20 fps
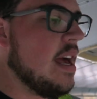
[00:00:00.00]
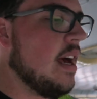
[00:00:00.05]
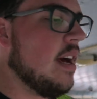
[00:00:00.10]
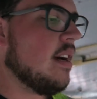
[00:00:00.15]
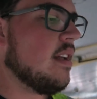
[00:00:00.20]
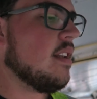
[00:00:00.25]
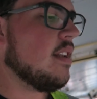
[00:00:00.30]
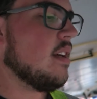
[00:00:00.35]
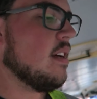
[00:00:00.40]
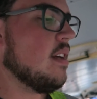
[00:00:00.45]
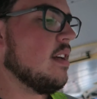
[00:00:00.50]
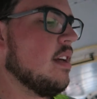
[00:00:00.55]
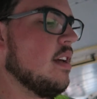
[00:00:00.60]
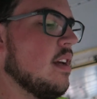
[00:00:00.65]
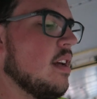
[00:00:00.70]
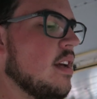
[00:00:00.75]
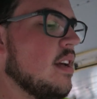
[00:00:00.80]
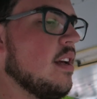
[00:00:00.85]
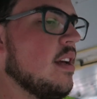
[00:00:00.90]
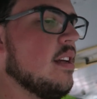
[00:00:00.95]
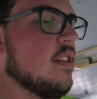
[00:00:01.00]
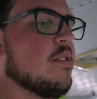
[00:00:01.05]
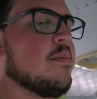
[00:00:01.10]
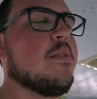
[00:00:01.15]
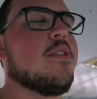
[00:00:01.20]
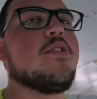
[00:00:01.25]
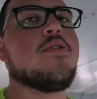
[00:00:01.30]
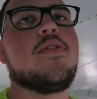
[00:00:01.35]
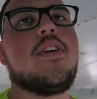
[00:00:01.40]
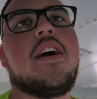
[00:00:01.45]
and
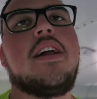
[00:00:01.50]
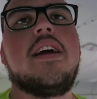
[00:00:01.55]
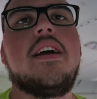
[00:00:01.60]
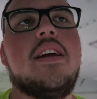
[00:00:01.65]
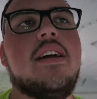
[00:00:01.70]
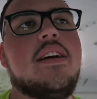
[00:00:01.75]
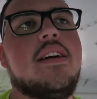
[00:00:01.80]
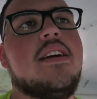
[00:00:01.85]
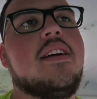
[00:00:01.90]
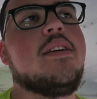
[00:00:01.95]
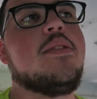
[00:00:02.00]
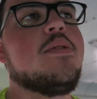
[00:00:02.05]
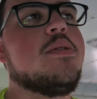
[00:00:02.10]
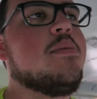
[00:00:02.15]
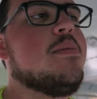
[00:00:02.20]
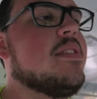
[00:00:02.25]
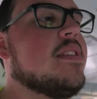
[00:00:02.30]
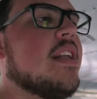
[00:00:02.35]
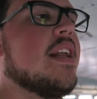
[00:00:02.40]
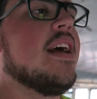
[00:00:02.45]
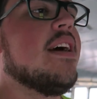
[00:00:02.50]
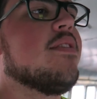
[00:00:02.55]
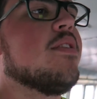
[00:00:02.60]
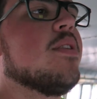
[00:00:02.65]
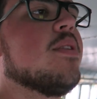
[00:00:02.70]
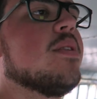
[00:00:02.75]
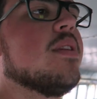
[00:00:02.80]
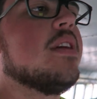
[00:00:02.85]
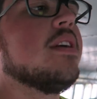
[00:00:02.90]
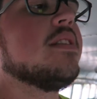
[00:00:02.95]
tomorrow's Friday, which means that I
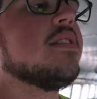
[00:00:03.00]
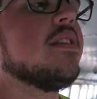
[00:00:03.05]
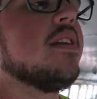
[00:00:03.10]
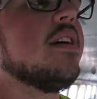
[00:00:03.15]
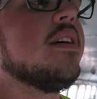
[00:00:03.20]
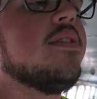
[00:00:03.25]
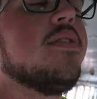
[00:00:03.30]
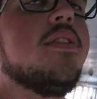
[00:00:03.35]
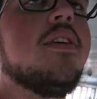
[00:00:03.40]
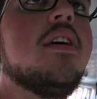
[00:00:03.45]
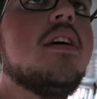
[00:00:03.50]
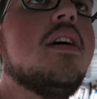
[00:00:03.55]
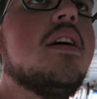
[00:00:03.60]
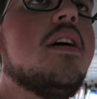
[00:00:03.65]
have early stuff